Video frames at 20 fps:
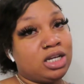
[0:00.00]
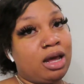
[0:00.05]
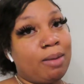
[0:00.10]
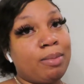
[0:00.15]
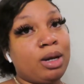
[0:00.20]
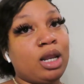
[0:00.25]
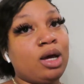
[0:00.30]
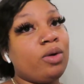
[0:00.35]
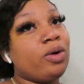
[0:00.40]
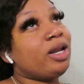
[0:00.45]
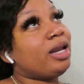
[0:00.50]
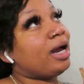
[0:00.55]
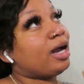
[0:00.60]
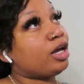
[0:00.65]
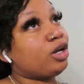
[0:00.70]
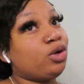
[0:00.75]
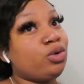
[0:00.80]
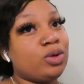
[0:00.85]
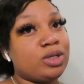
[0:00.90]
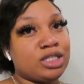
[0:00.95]
down below and I
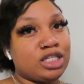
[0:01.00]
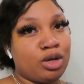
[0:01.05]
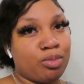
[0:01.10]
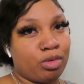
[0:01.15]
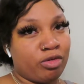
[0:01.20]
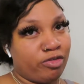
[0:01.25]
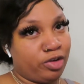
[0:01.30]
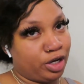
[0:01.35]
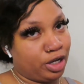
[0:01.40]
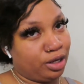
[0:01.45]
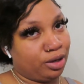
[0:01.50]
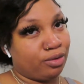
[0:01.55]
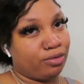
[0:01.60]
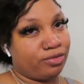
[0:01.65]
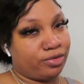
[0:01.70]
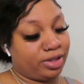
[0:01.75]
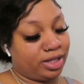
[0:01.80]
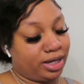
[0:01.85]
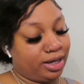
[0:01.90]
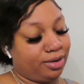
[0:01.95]
can do a separate video
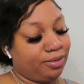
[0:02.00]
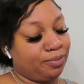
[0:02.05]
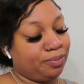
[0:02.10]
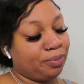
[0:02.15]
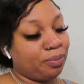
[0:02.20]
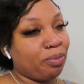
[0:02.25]
for that.